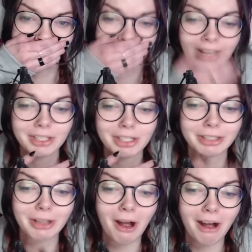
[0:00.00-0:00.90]

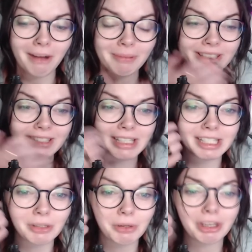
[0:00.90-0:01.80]
Stop! This is
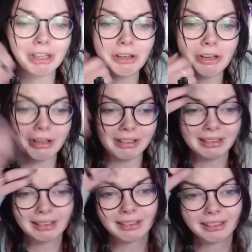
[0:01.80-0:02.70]
so cute!
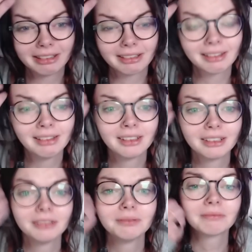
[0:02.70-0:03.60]

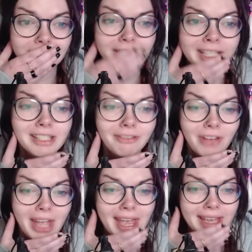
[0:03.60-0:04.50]
His
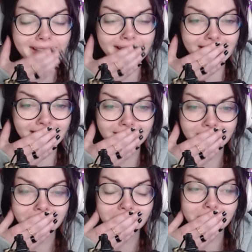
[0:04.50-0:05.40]
face!
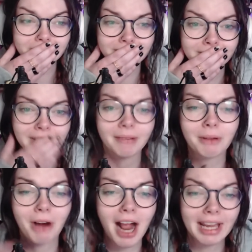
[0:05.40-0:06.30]
I'm
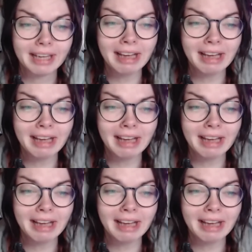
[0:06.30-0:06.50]
crying!